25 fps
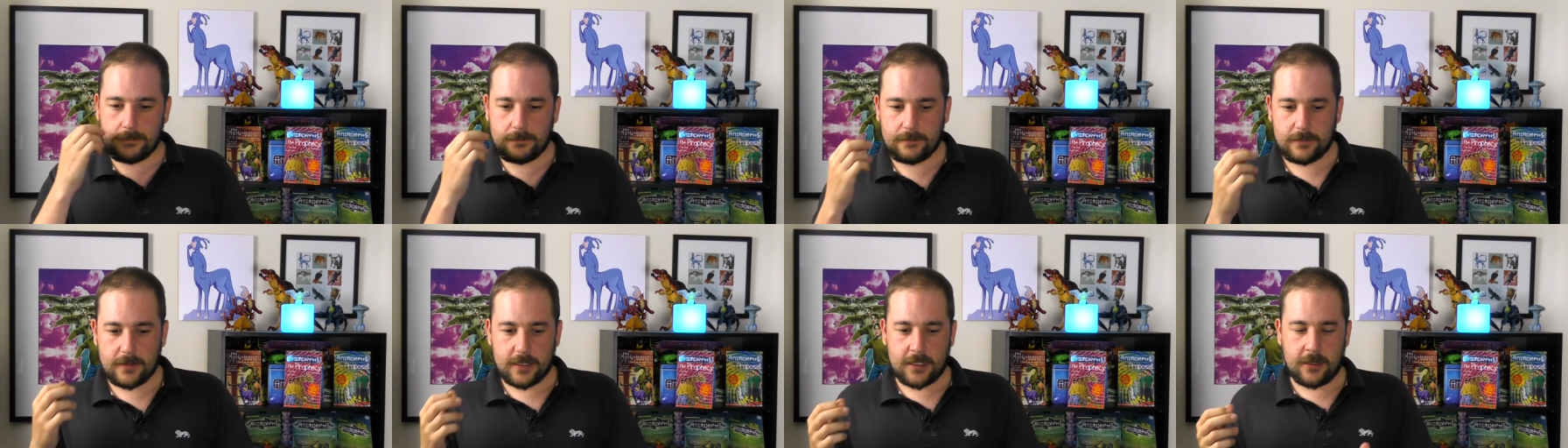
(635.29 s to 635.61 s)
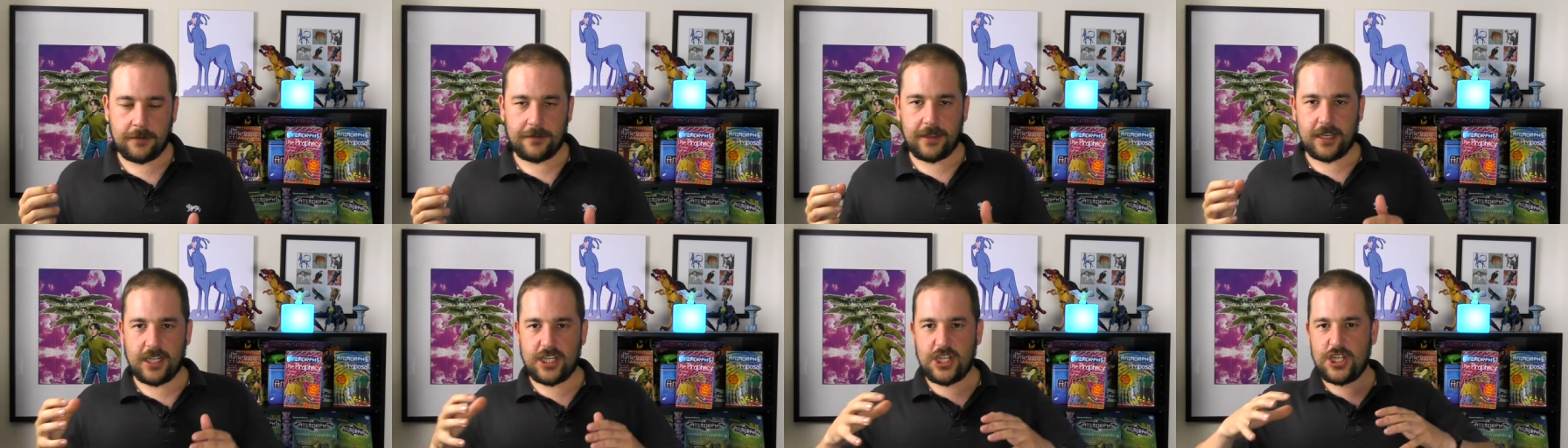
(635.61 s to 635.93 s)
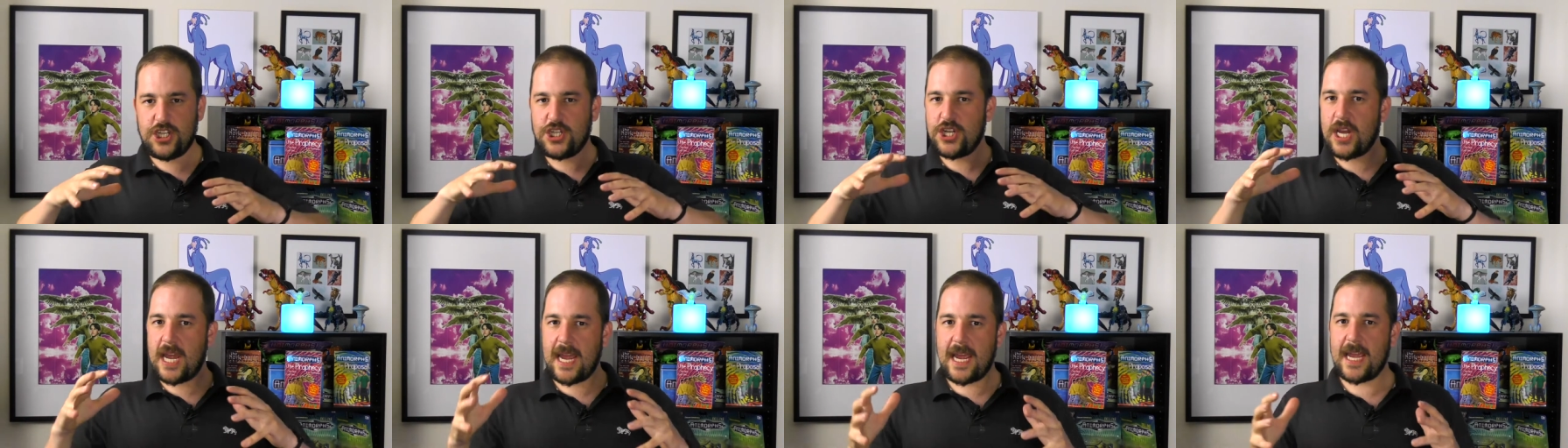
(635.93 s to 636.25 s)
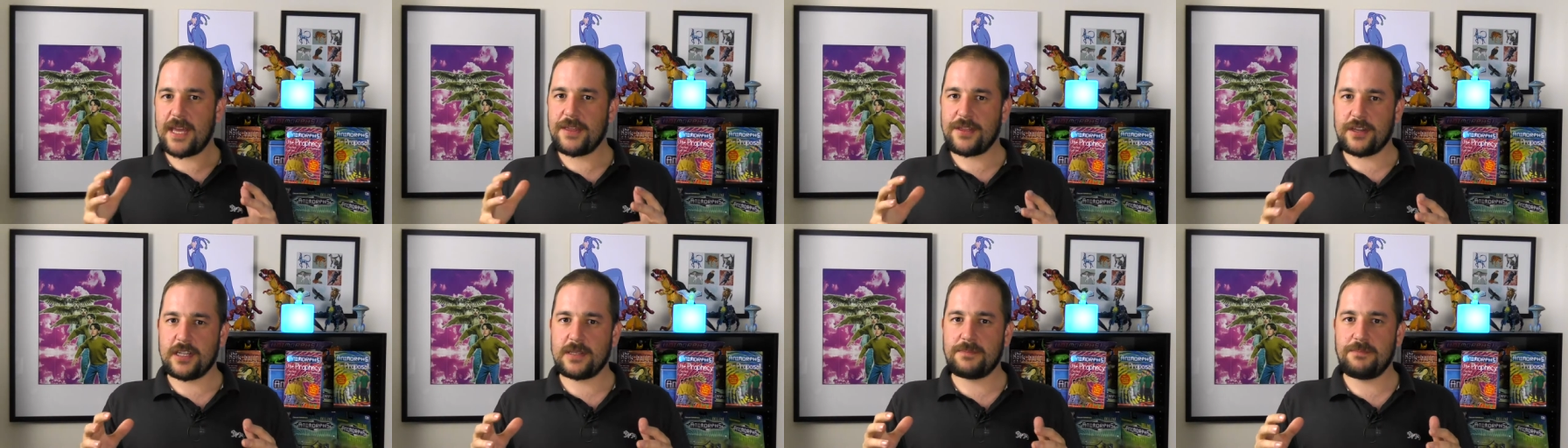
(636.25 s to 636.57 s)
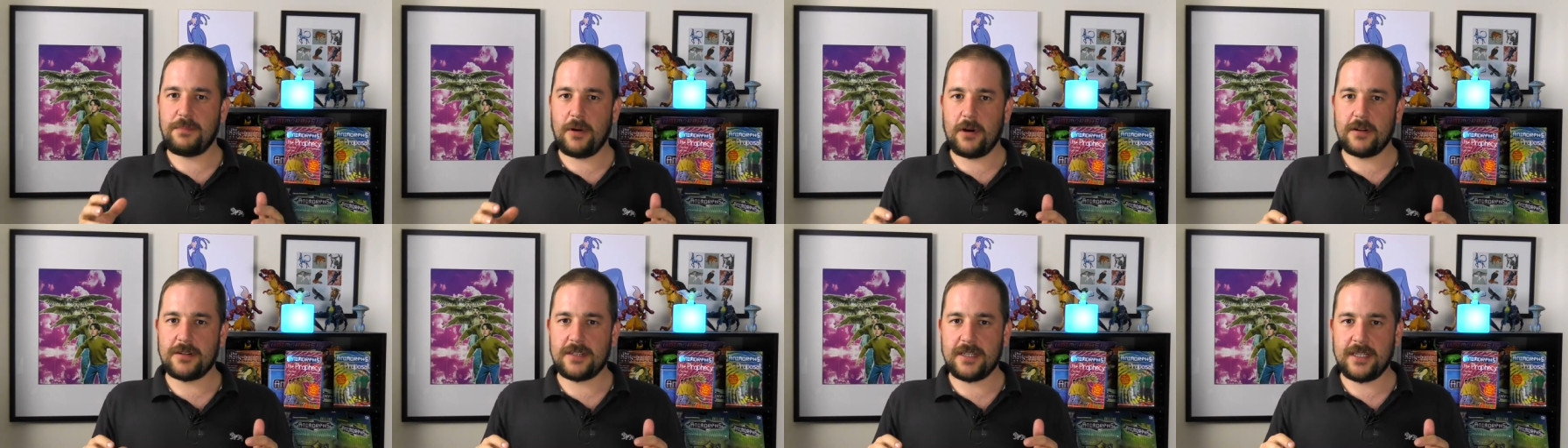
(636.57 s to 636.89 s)
So they share this
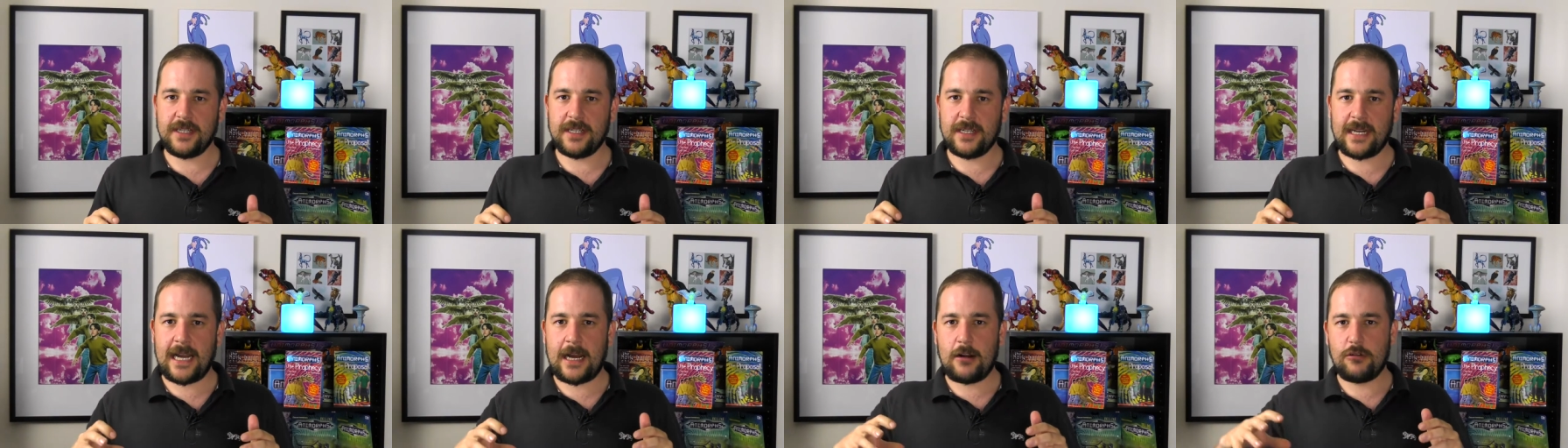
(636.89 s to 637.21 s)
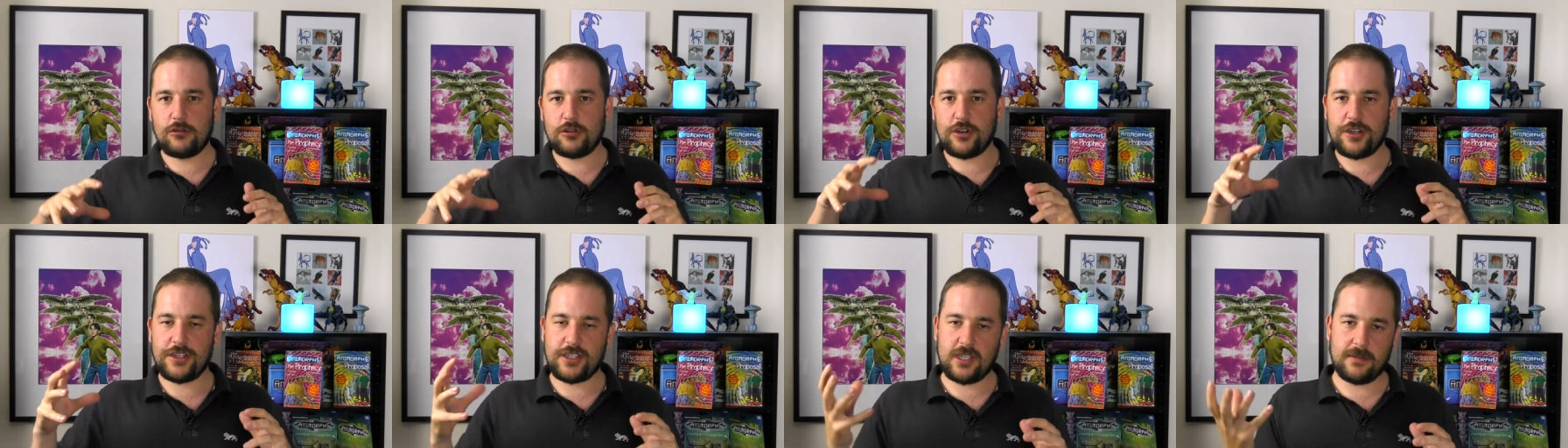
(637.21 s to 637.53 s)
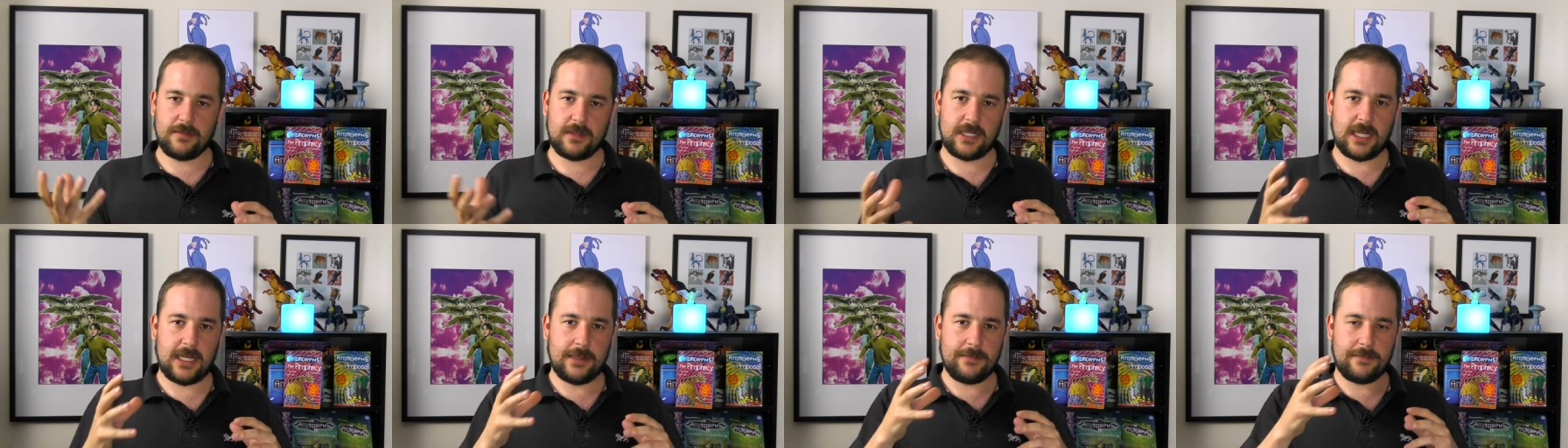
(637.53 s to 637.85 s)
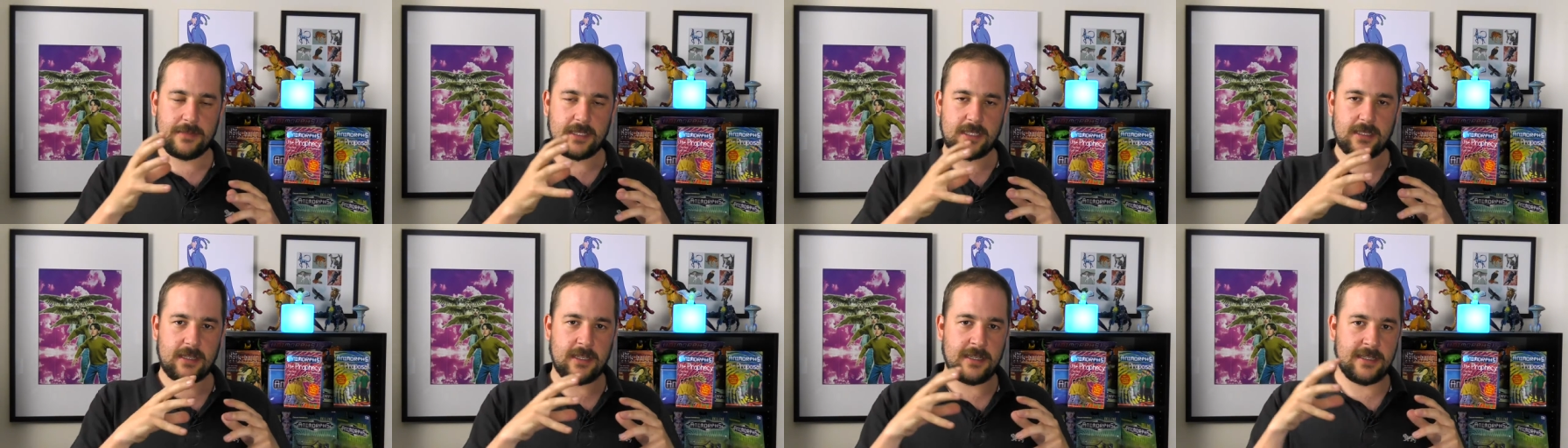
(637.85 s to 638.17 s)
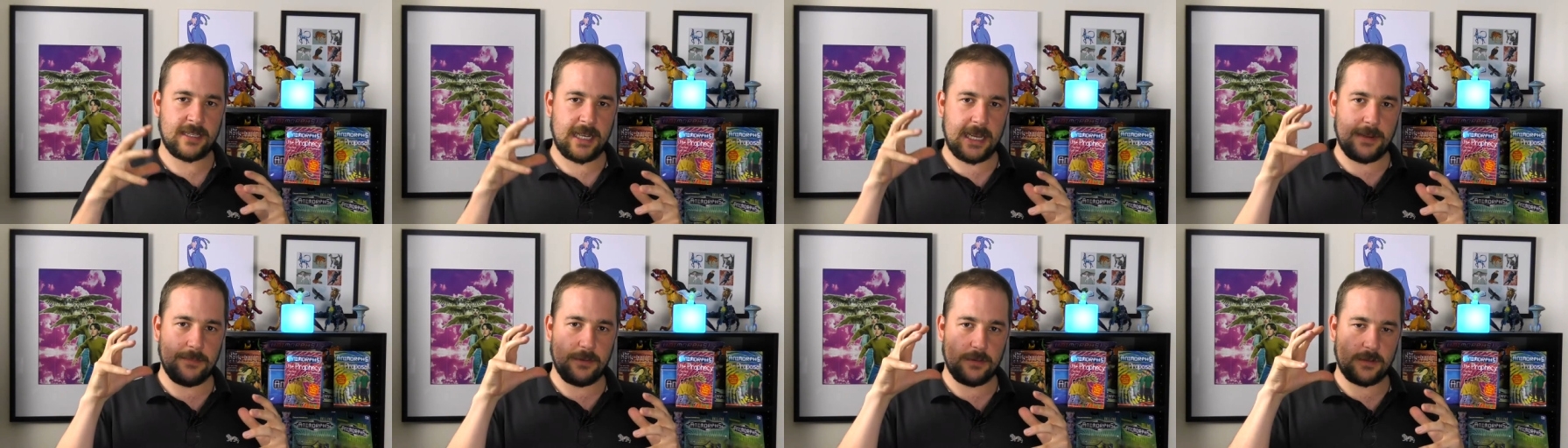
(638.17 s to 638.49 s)
body, and Aldrea sometimes is
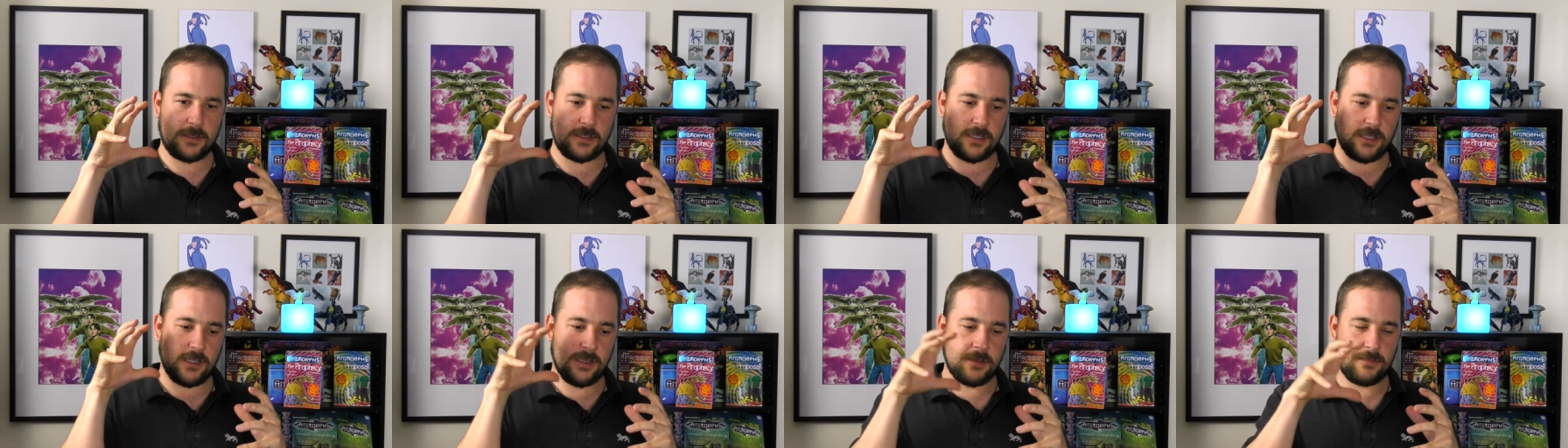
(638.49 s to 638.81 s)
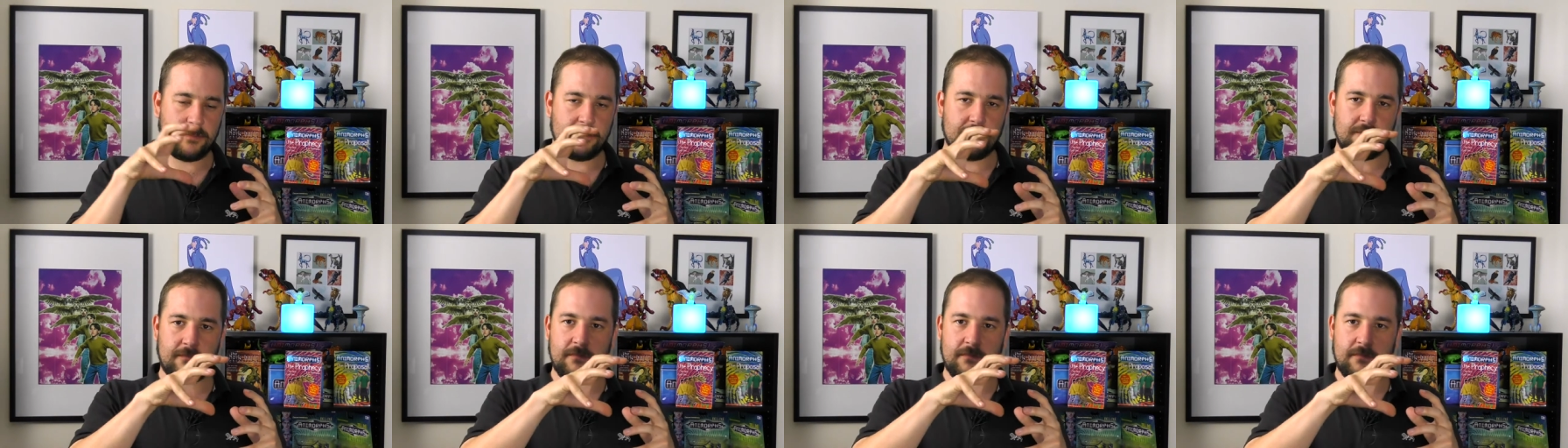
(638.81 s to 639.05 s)
able to